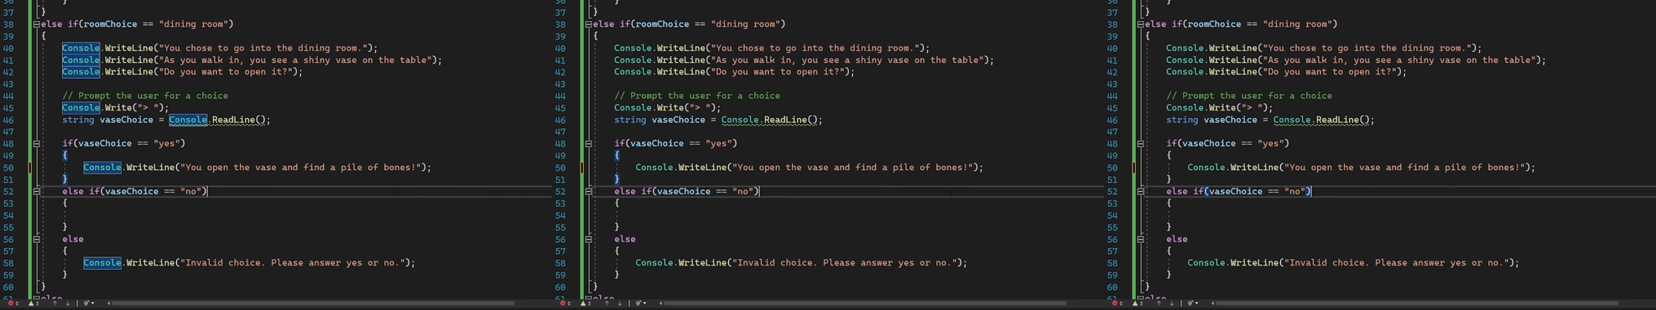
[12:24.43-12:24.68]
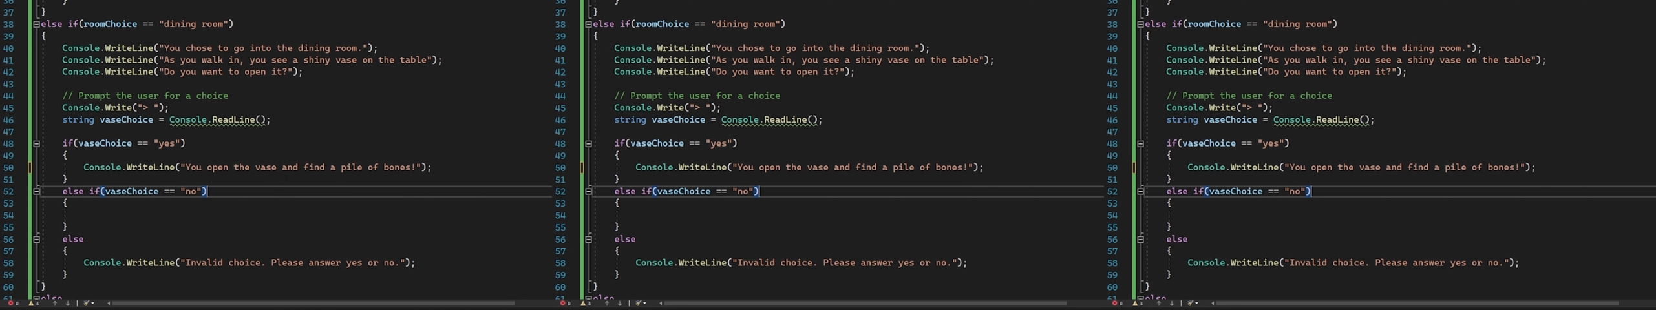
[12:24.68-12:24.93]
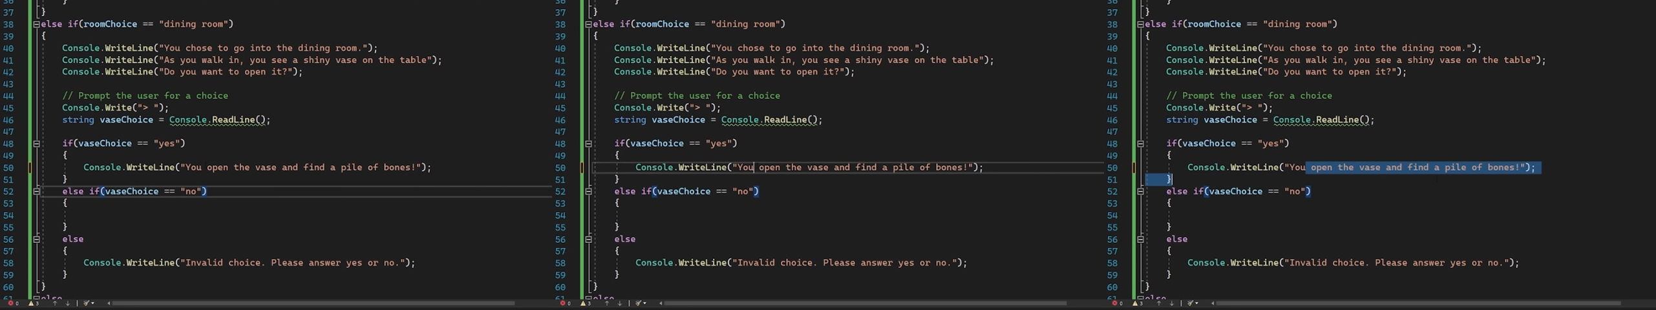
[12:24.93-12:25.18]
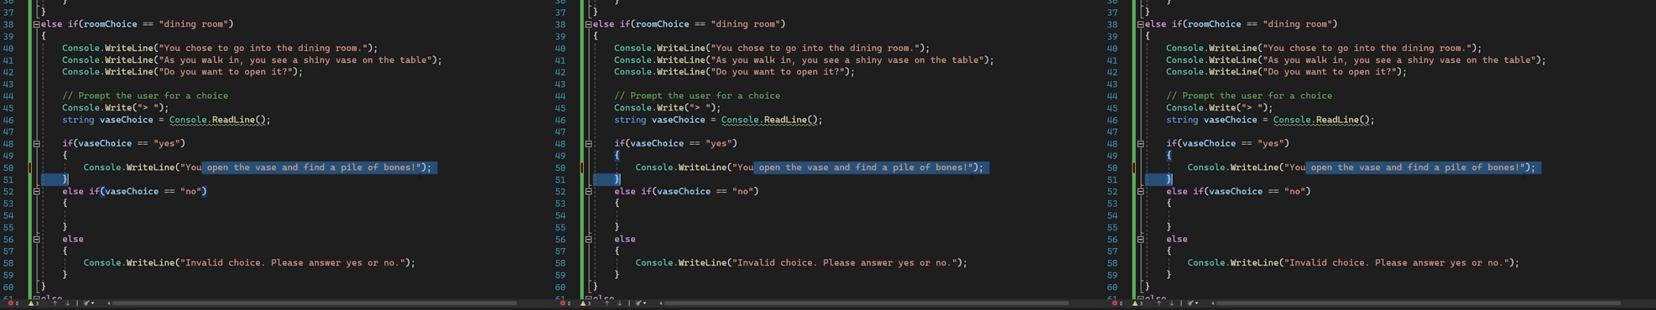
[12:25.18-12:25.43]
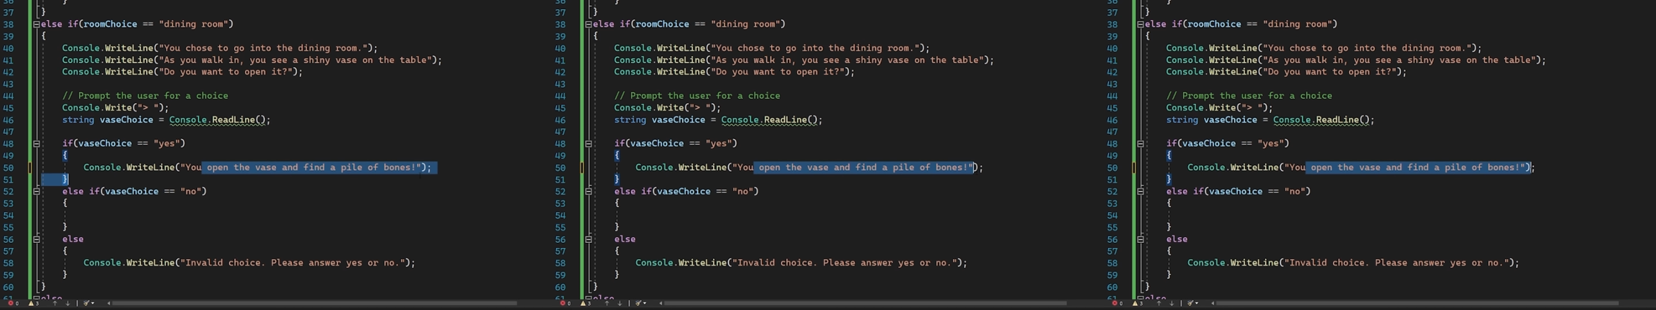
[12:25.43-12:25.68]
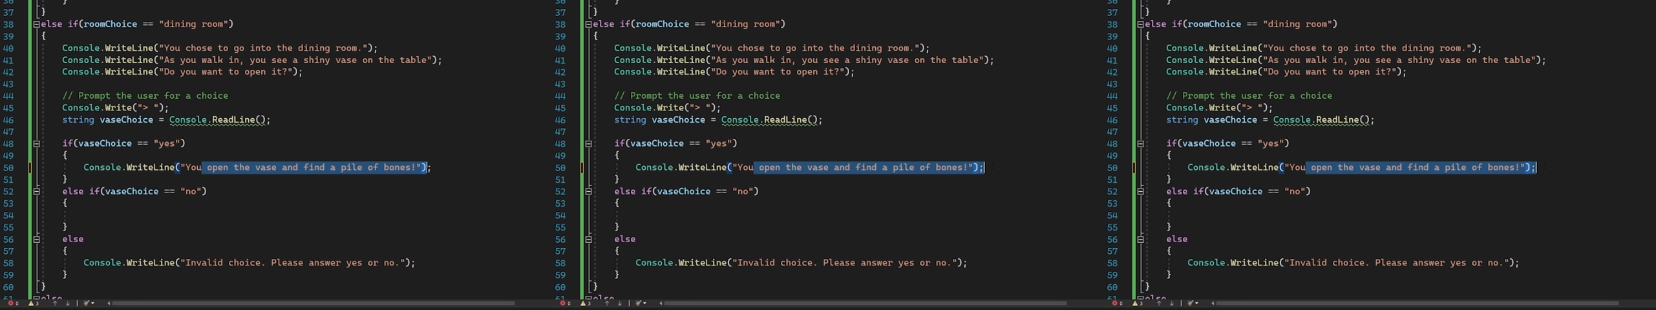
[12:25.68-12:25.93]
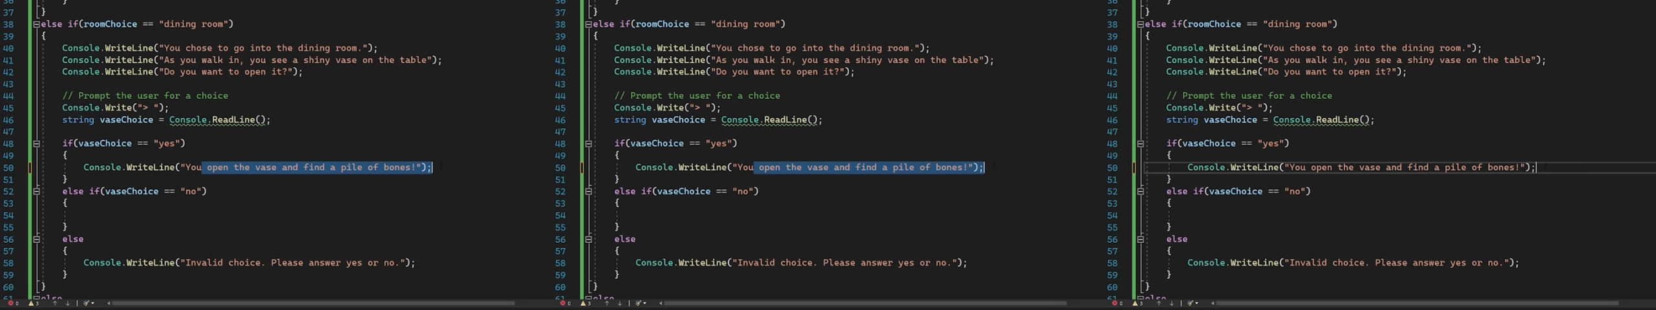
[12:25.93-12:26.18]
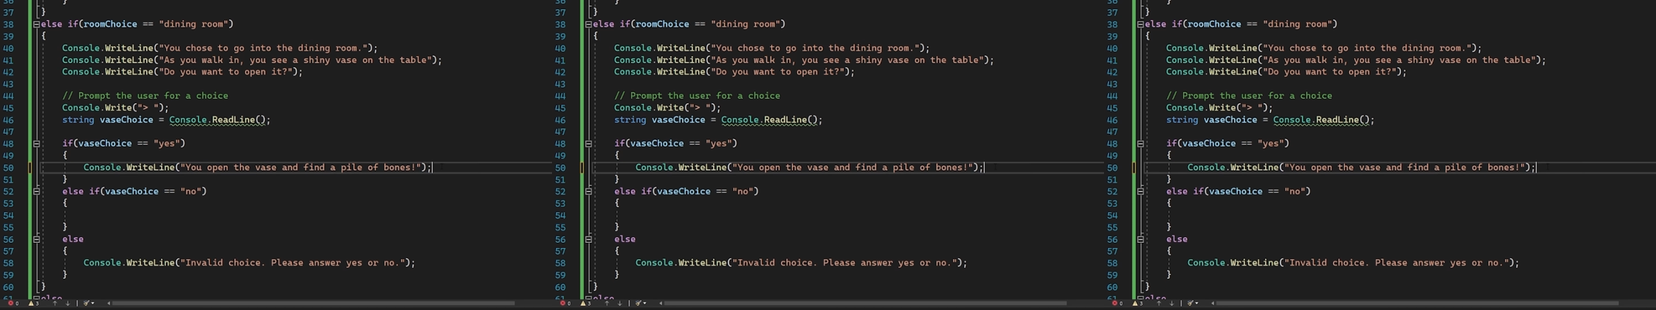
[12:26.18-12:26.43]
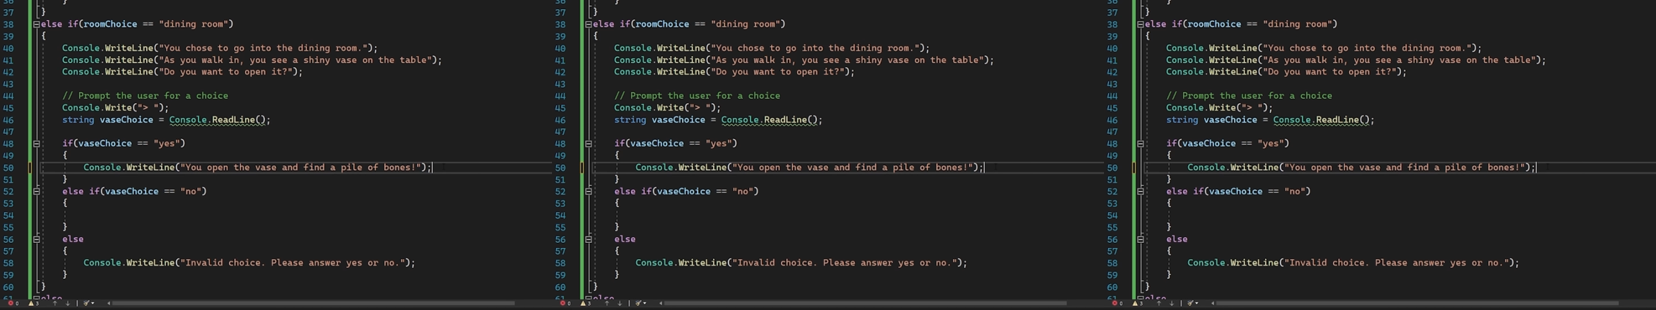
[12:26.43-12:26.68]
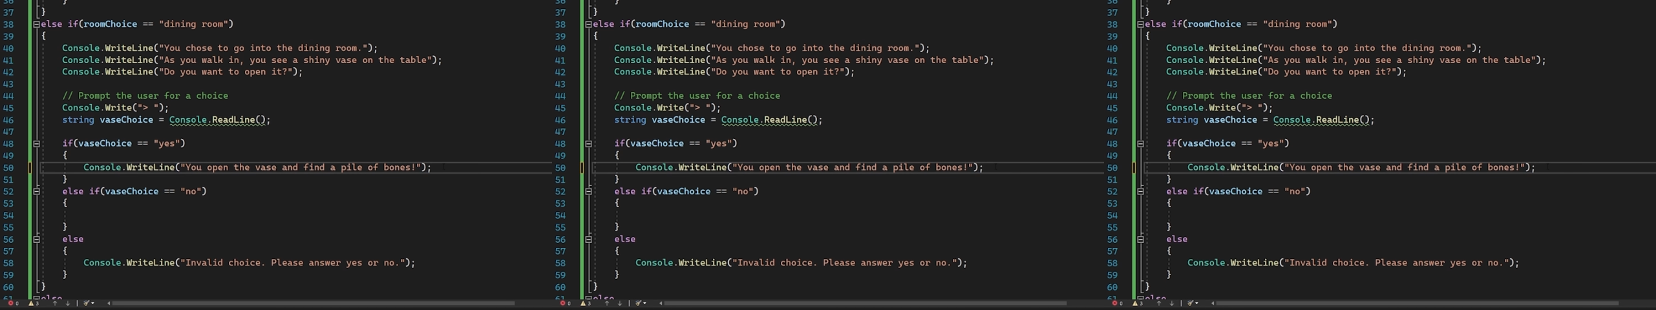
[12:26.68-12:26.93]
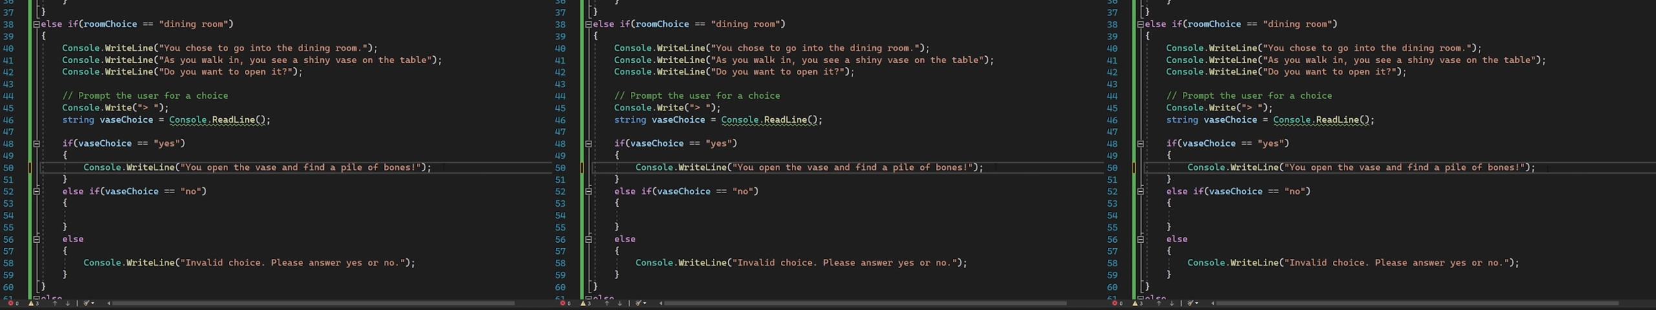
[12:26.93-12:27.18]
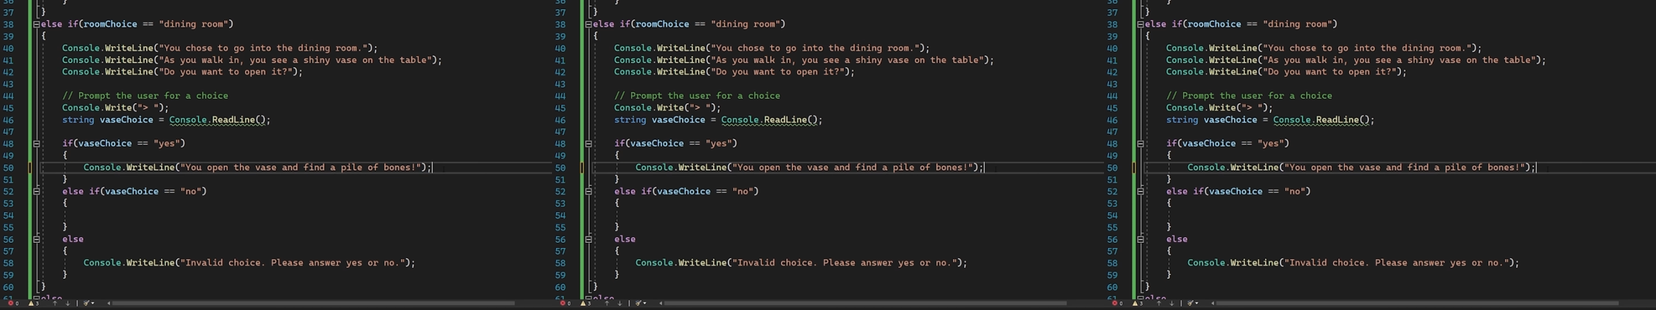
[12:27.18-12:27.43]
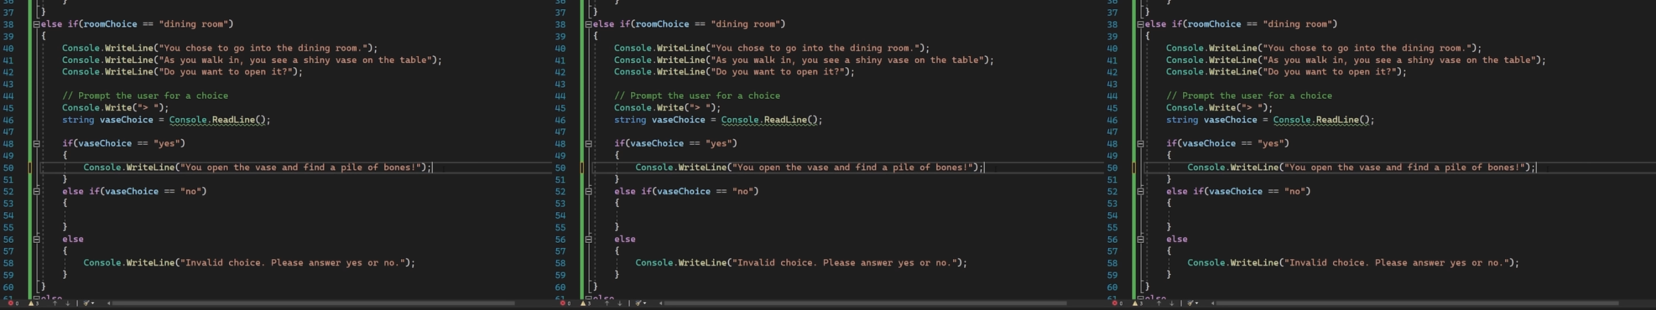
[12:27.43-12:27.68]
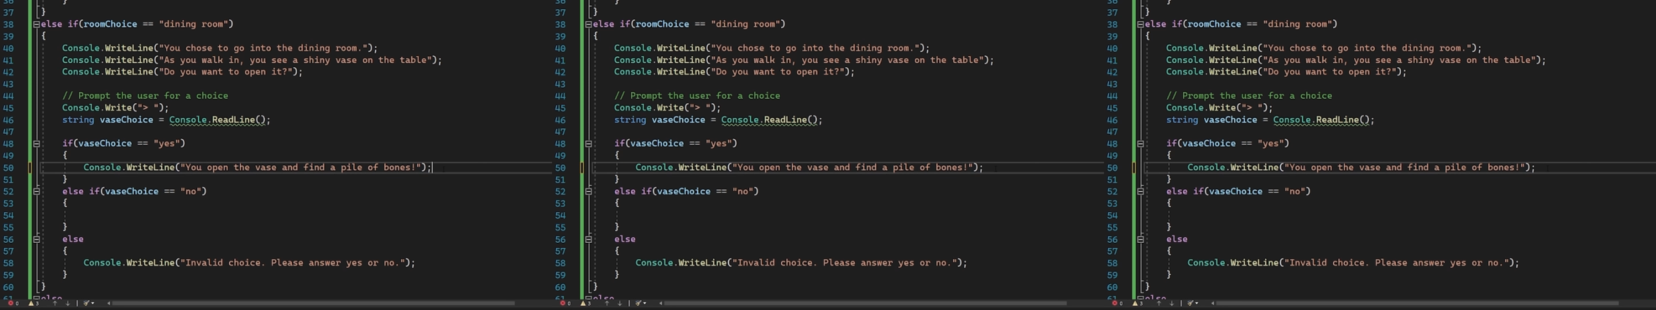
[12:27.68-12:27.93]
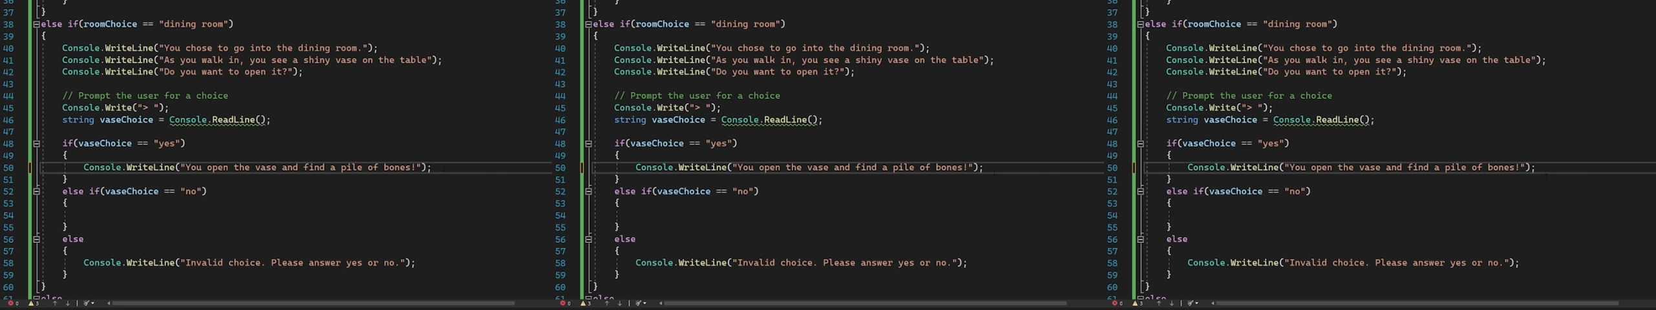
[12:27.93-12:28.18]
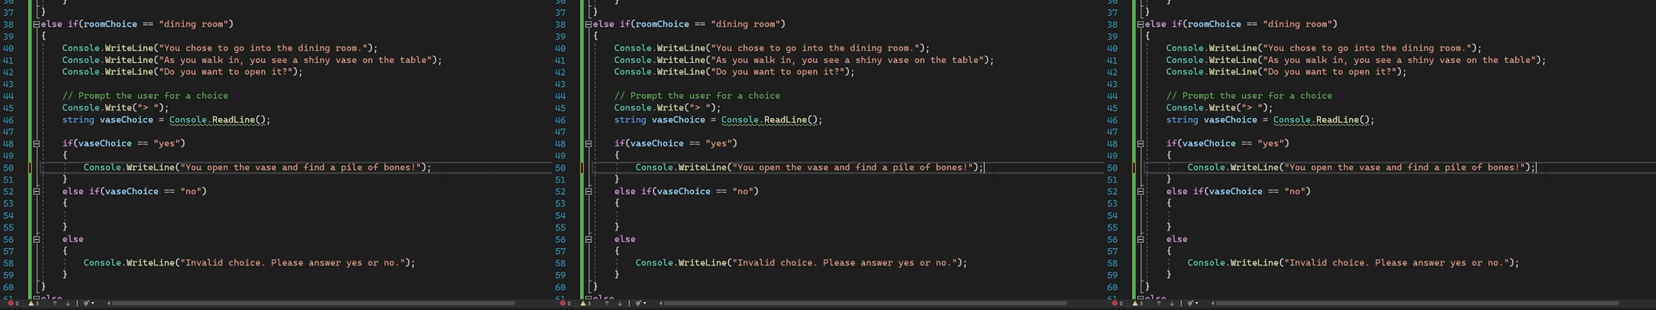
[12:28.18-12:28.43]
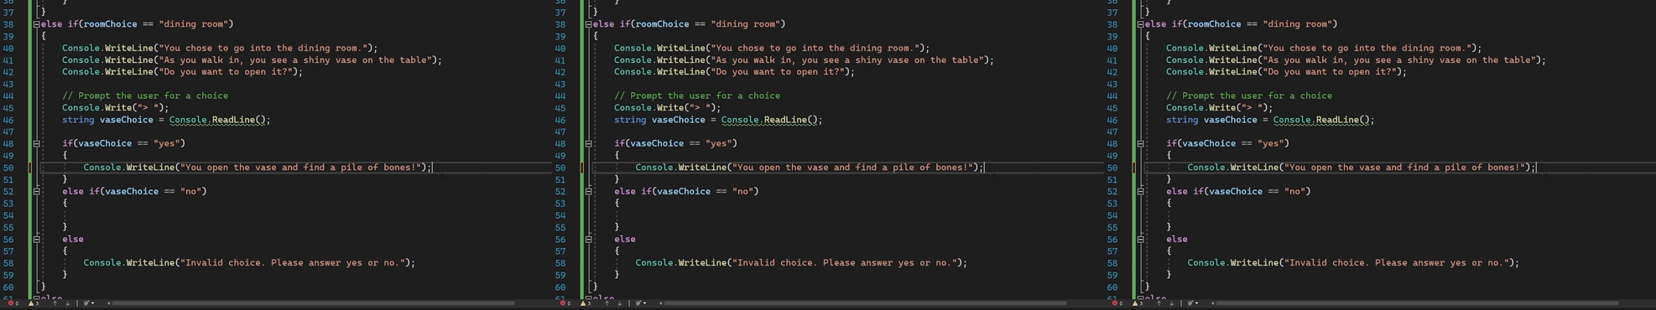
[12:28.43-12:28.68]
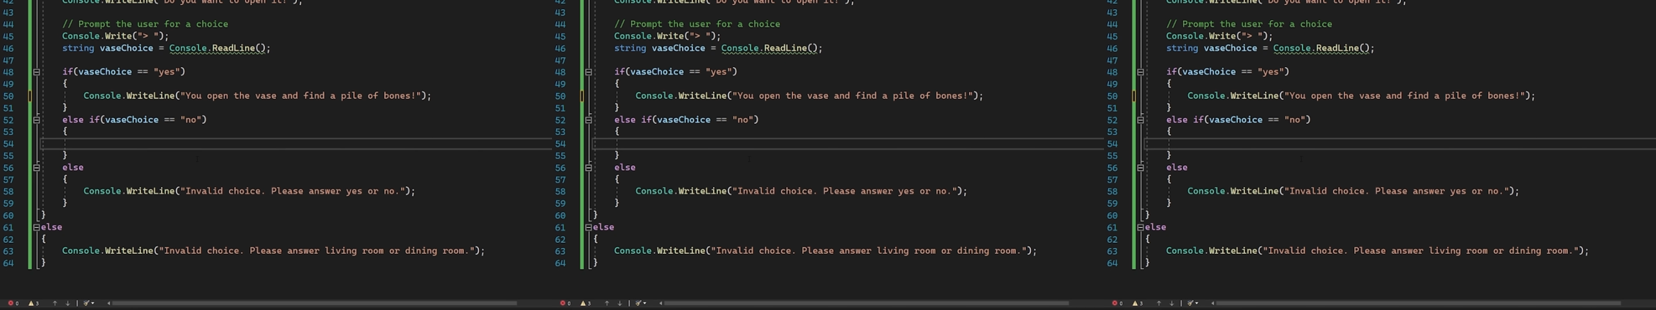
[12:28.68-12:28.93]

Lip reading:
Nobody's mouth can be seen.